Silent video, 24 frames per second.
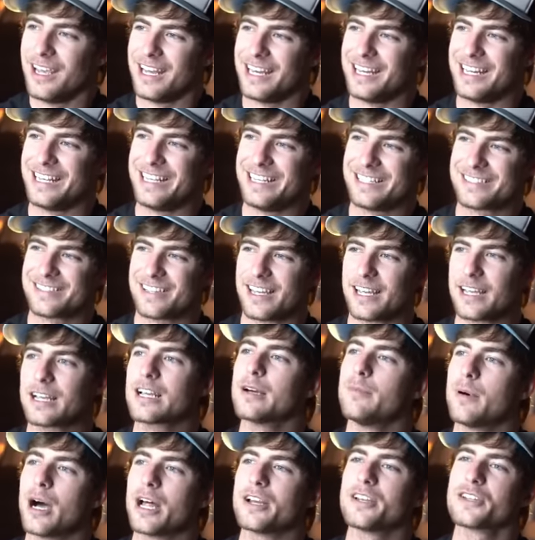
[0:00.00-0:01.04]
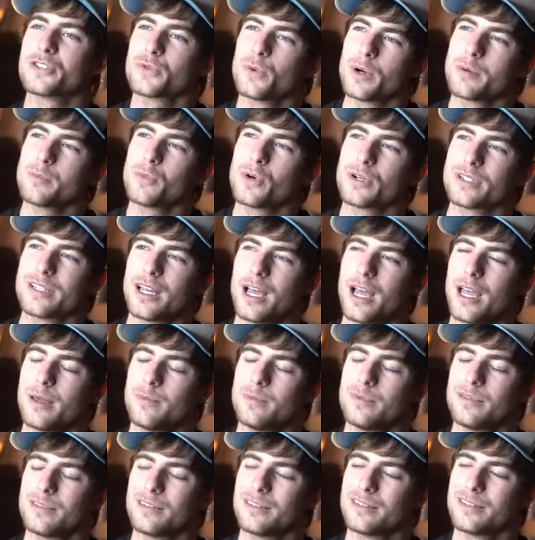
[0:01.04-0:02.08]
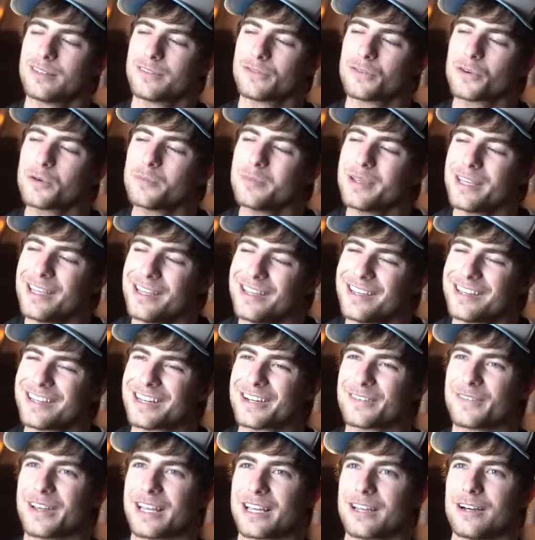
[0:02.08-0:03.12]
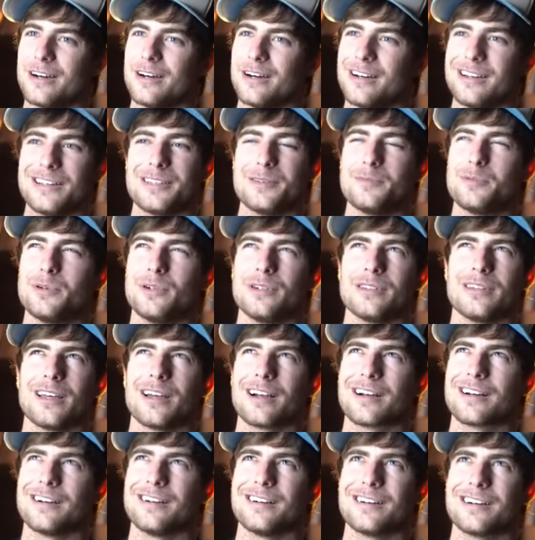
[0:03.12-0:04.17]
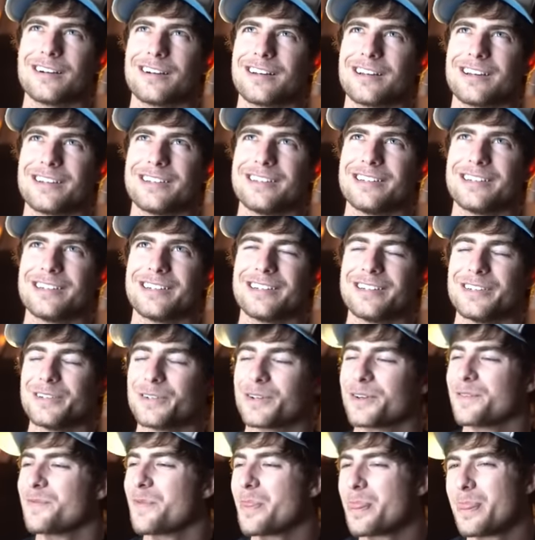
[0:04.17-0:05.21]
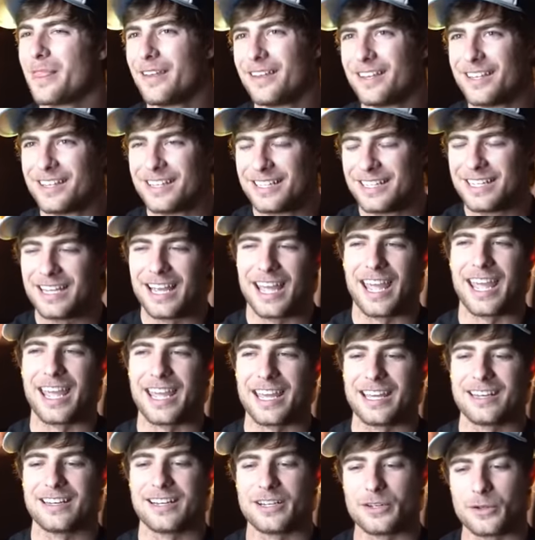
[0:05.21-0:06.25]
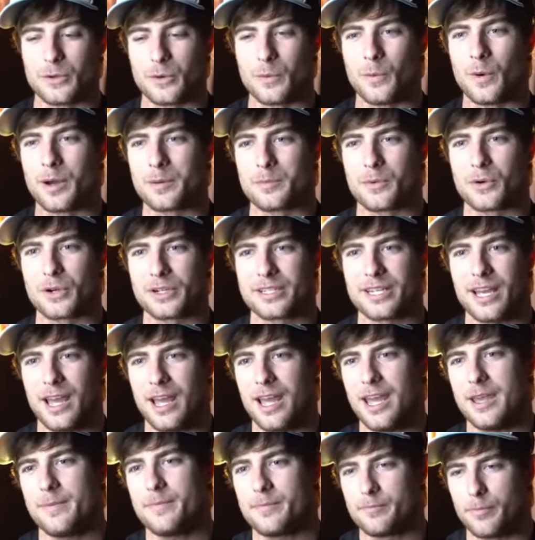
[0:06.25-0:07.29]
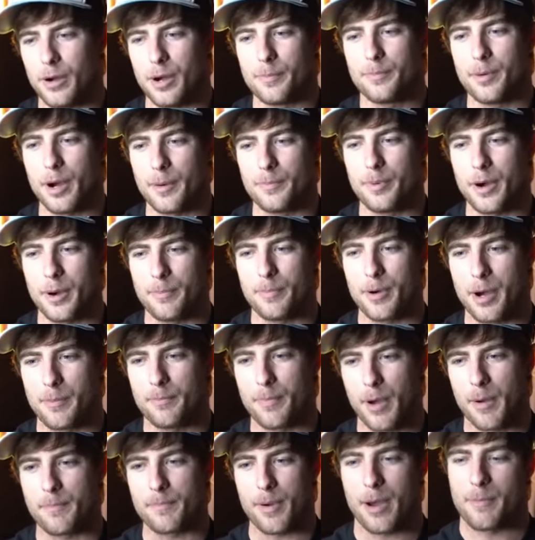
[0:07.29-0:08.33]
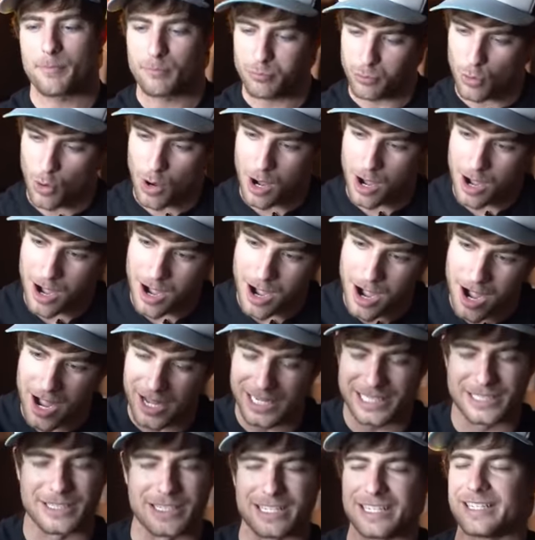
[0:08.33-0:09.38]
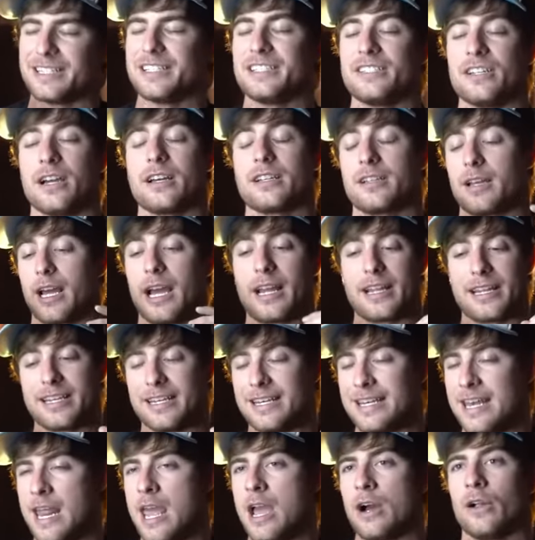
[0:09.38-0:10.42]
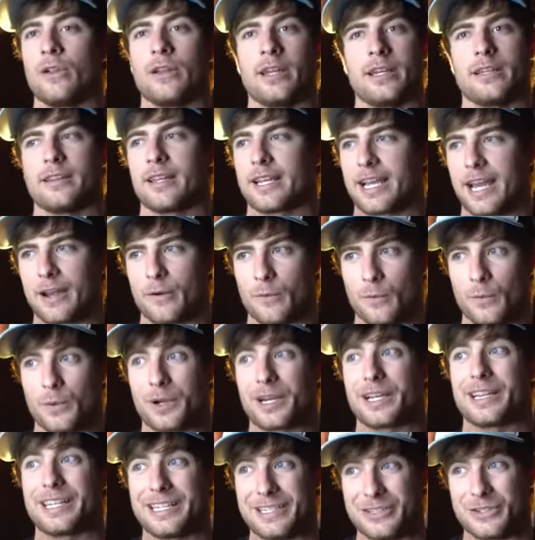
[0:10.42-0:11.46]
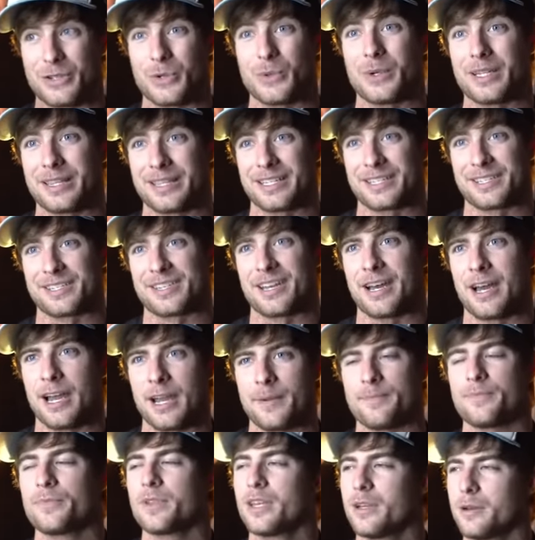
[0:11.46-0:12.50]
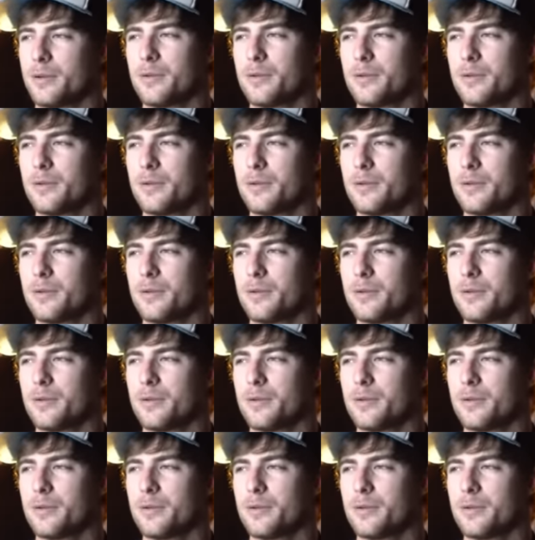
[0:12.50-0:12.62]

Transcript: And he's like, come on, just one more time for me. And I'm like, oh, you pulled that card, how dare you. And I do it one more time. Bump, bump, bump, bump, bump, bump, blah. And it does, I nail it. Like, I really do it this time.